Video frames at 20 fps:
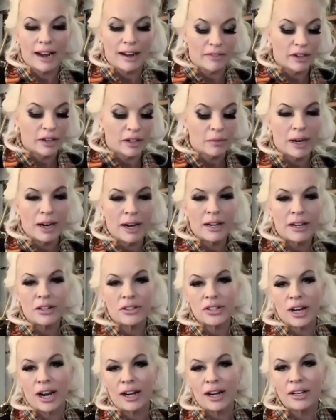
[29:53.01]
If you're wearing your
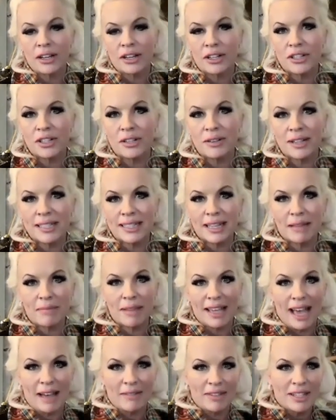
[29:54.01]
tartan, you're doing something
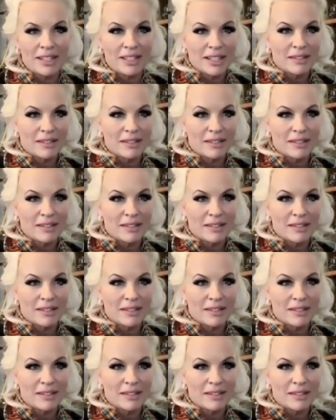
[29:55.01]
having to